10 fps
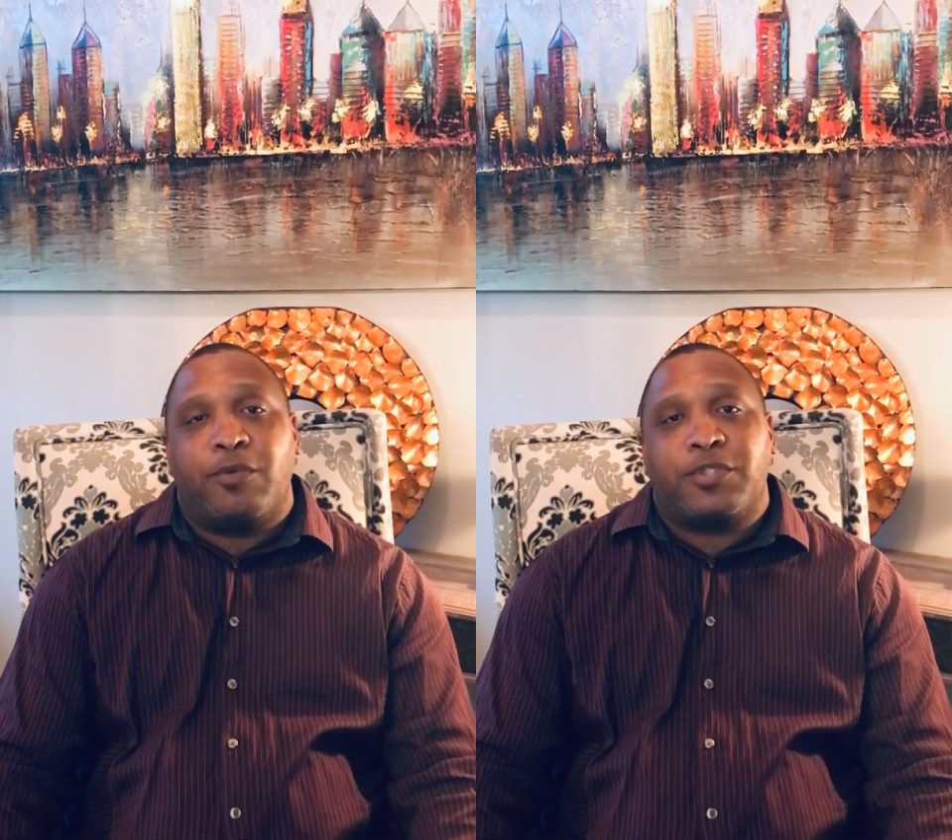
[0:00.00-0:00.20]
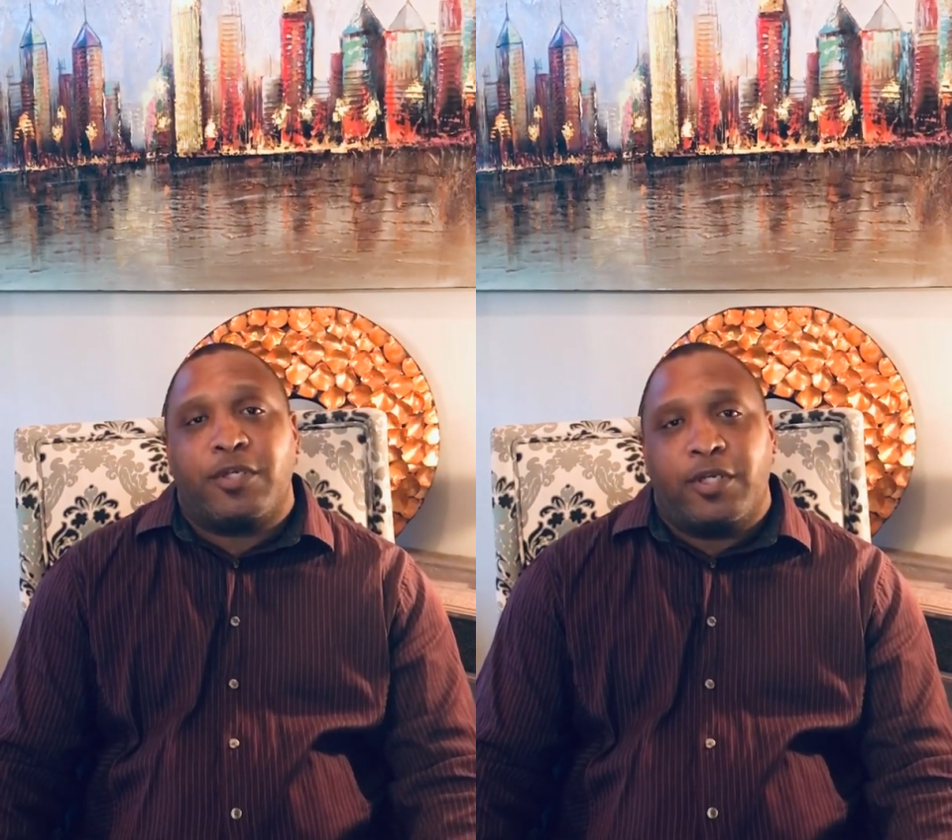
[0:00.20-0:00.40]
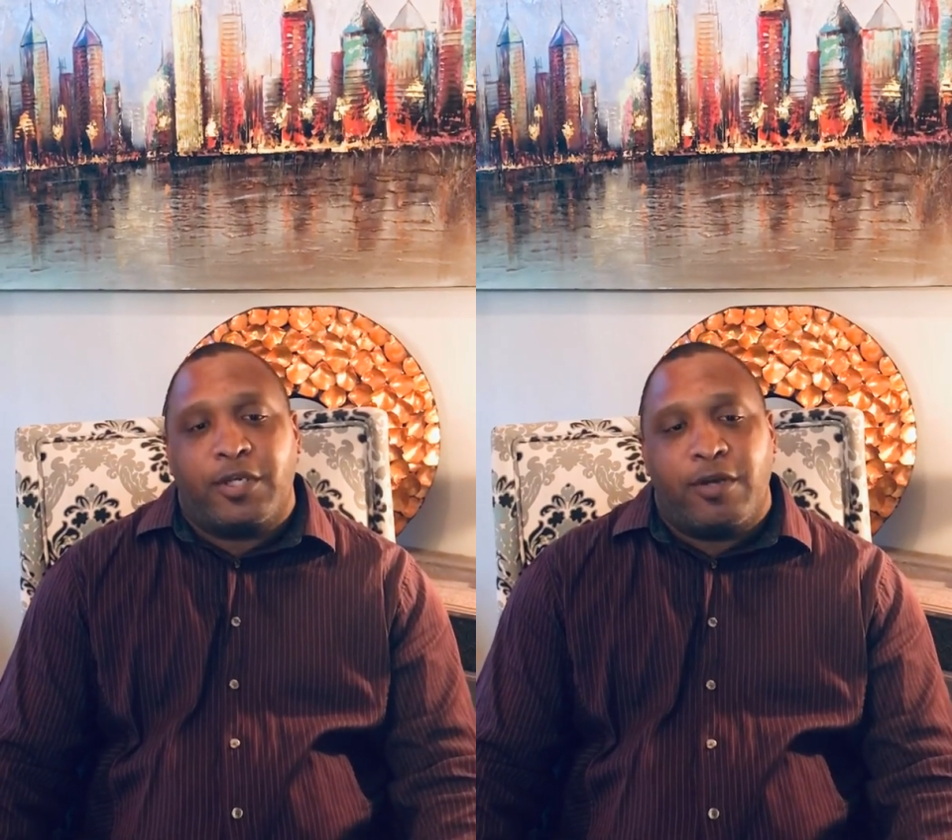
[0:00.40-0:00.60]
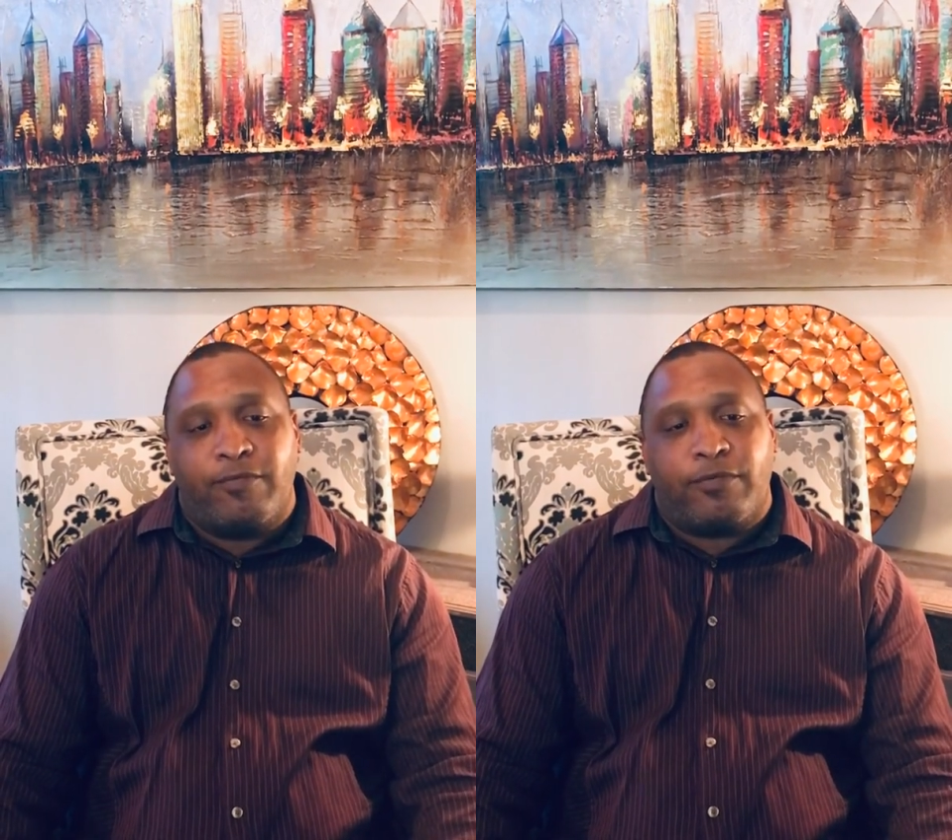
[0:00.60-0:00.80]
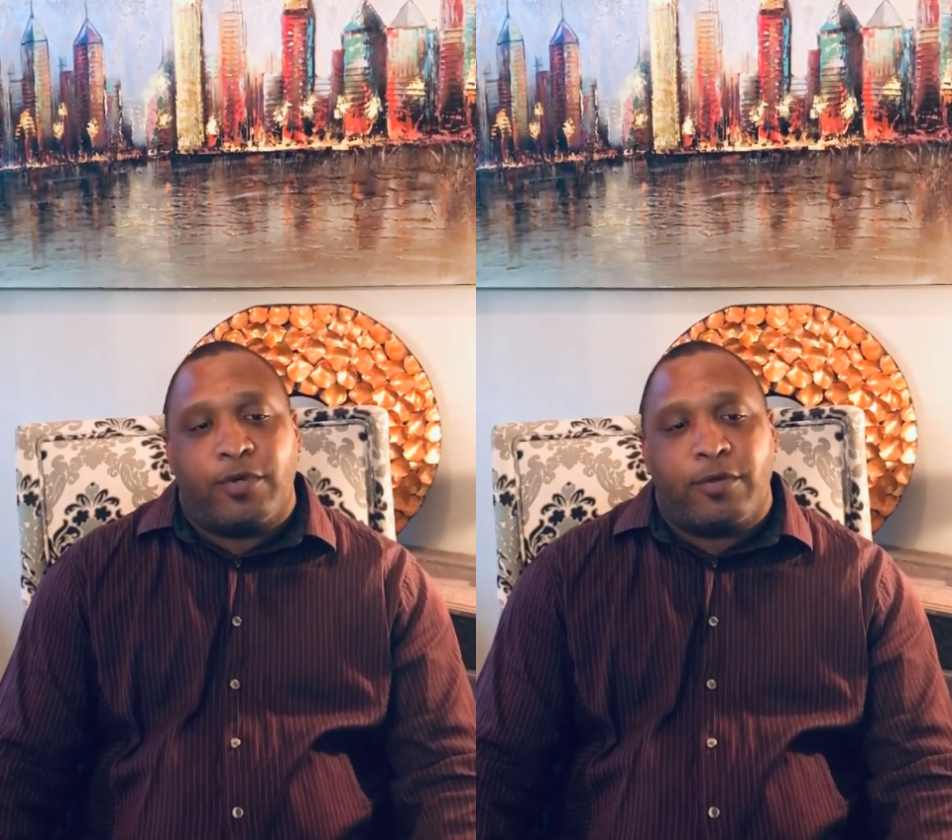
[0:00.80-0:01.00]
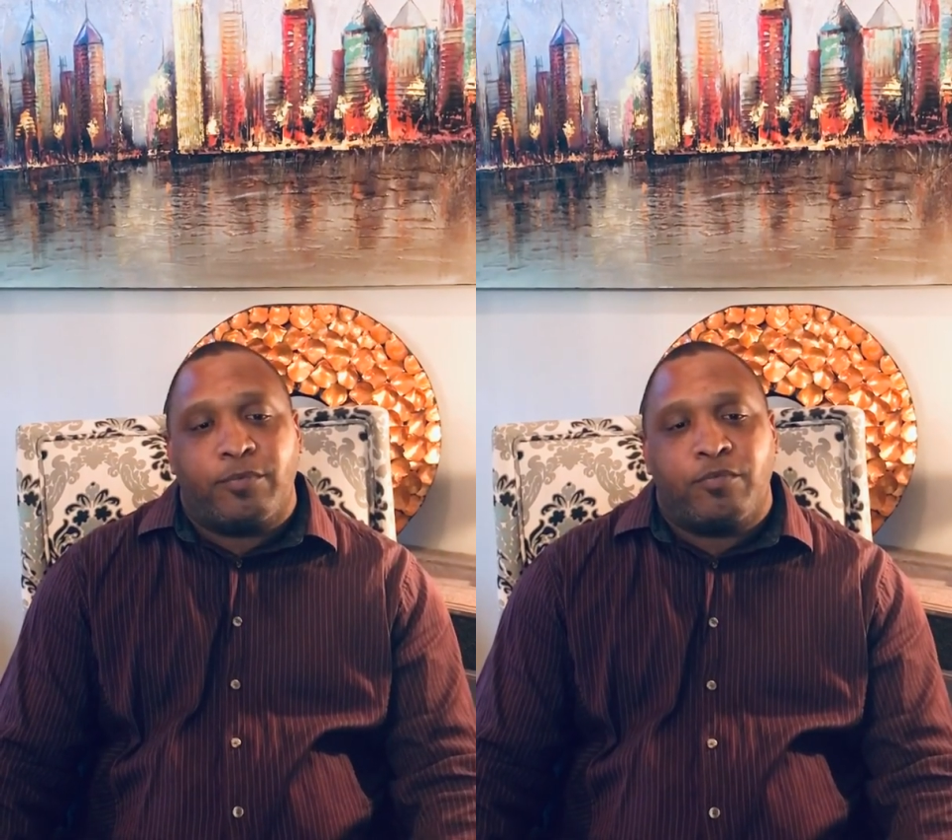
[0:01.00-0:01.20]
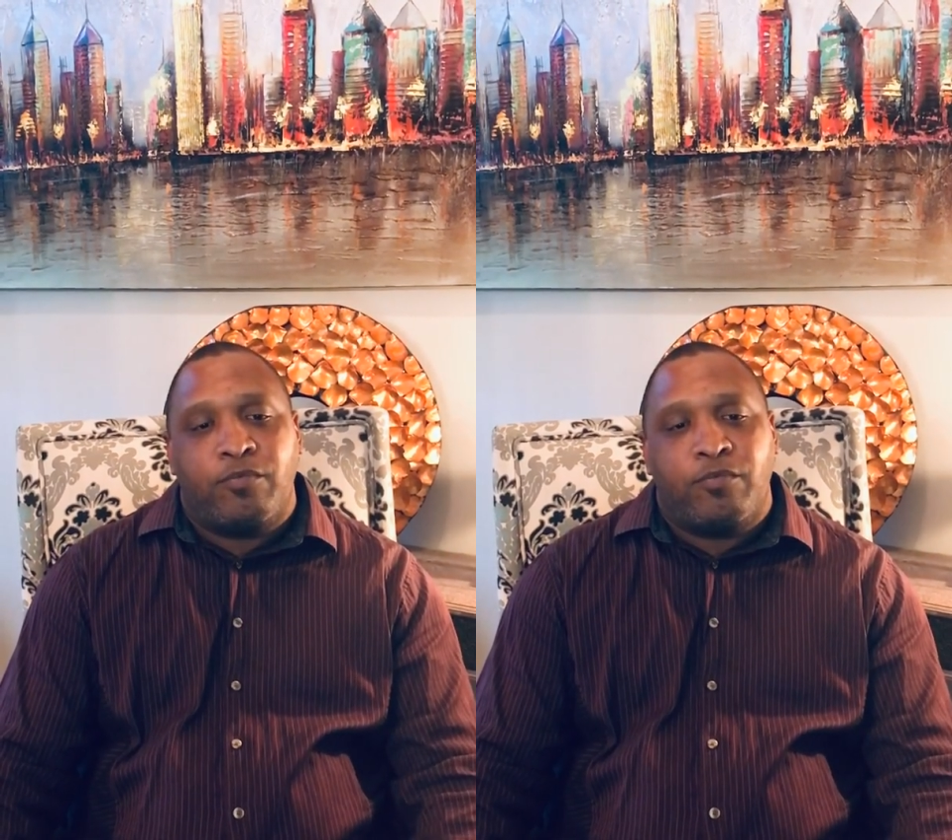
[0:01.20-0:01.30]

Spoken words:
was going to come from.